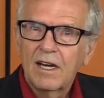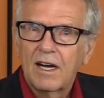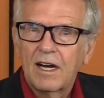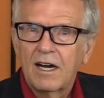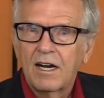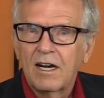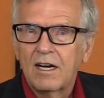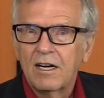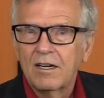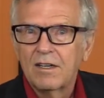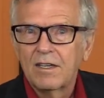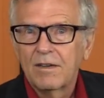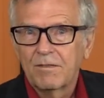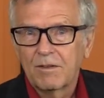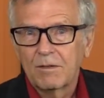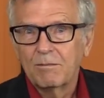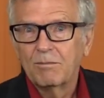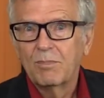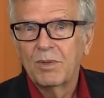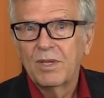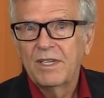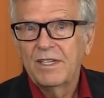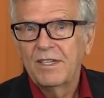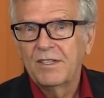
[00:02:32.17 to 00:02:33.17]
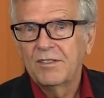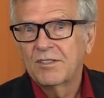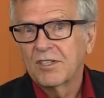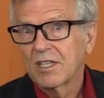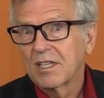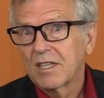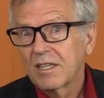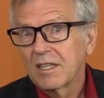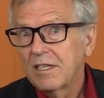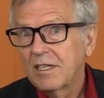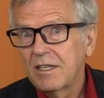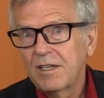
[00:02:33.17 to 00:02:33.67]
if it bleeds,
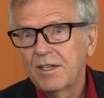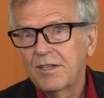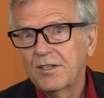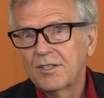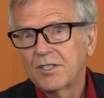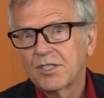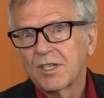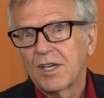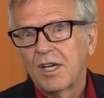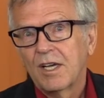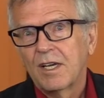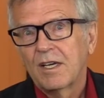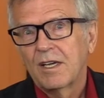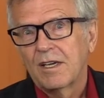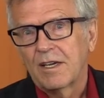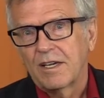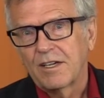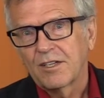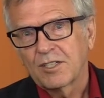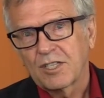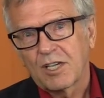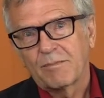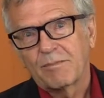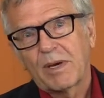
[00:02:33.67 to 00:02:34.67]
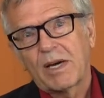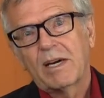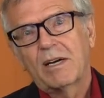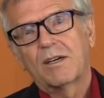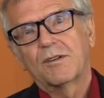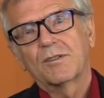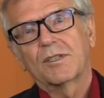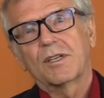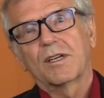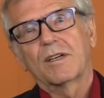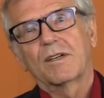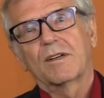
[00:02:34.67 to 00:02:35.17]
it leads, it's
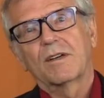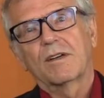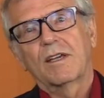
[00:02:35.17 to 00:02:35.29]
about,